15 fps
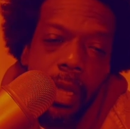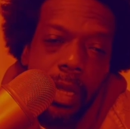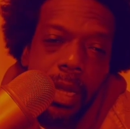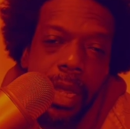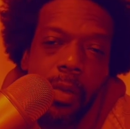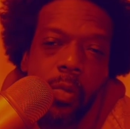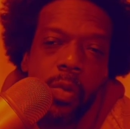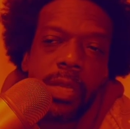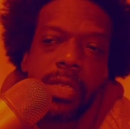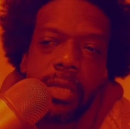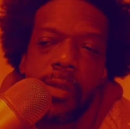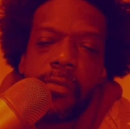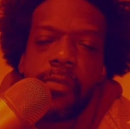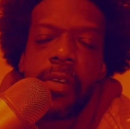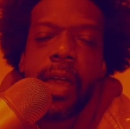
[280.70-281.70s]
Like, what's
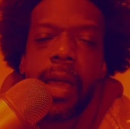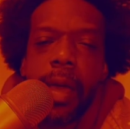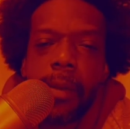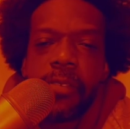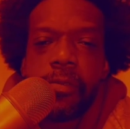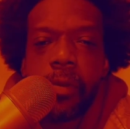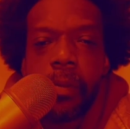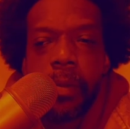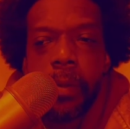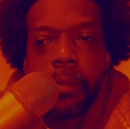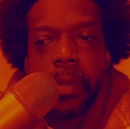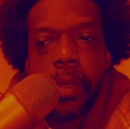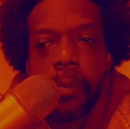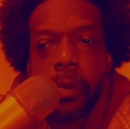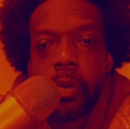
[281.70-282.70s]
the vibes from the
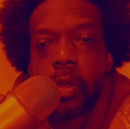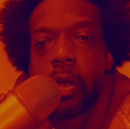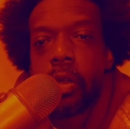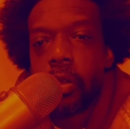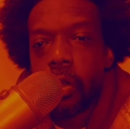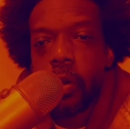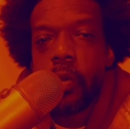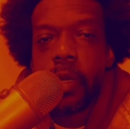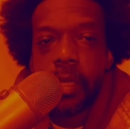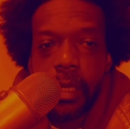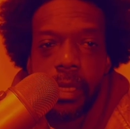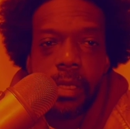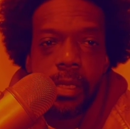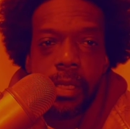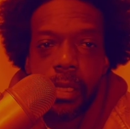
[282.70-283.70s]
people? Y'all know what
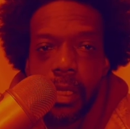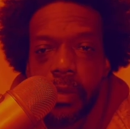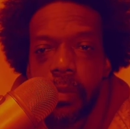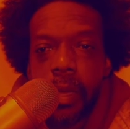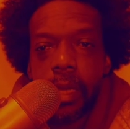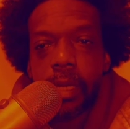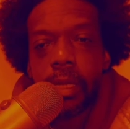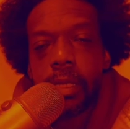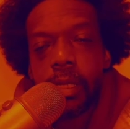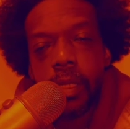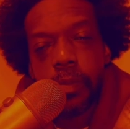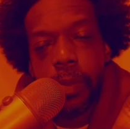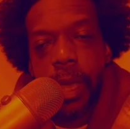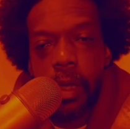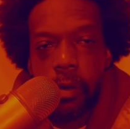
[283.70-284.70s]
this is, man. This is
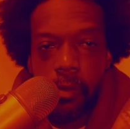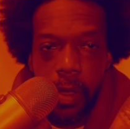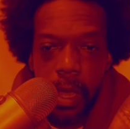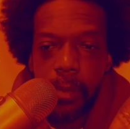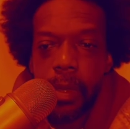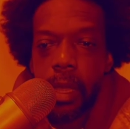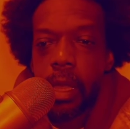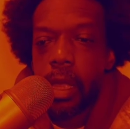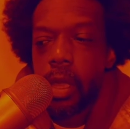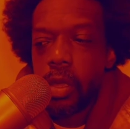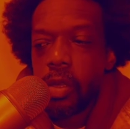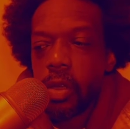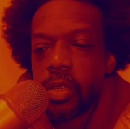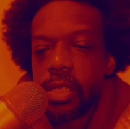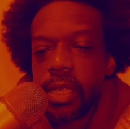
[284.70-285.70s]
Battle Rap.
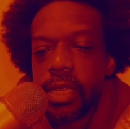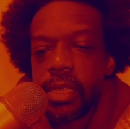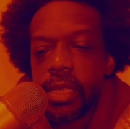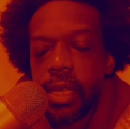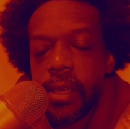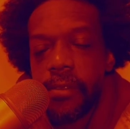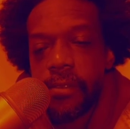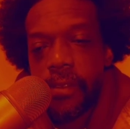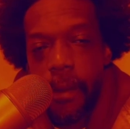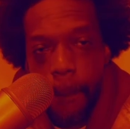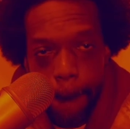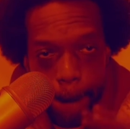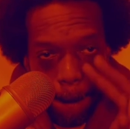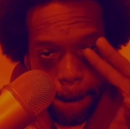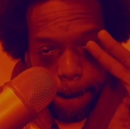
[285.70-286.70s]
Y'all stay safe.
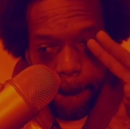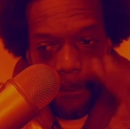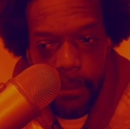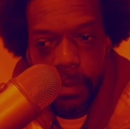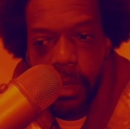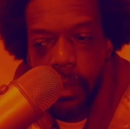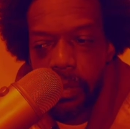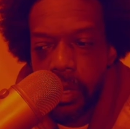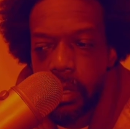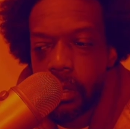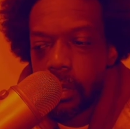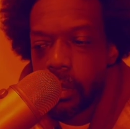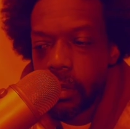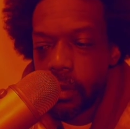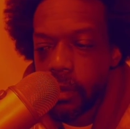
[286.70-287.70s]

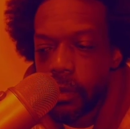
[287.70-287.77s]
Peace.